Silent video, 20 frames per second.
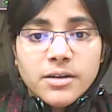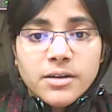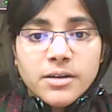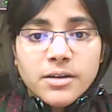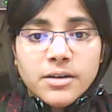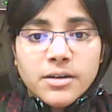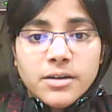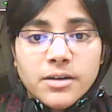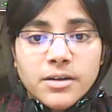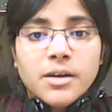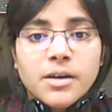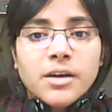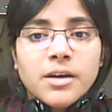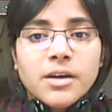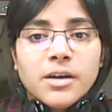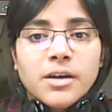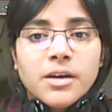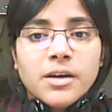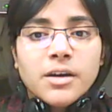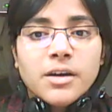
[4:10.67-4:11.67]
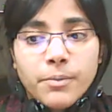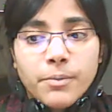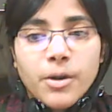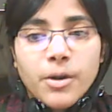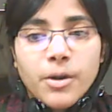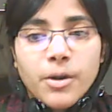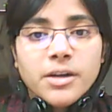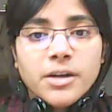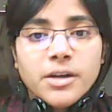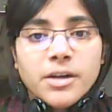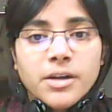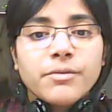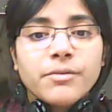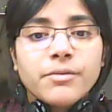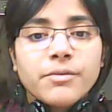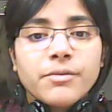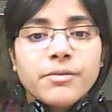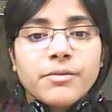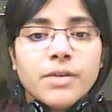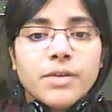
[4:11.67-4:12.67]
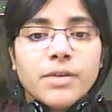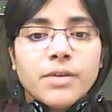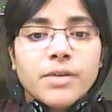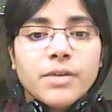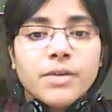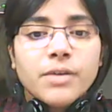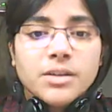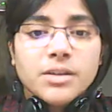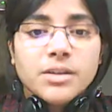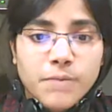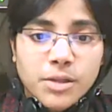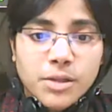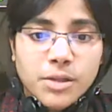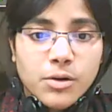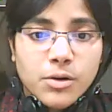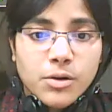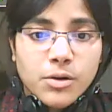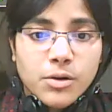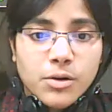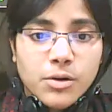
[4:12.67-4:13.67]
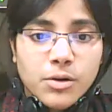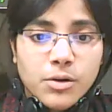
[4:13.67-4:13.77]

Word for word: is very important for the surface methodology.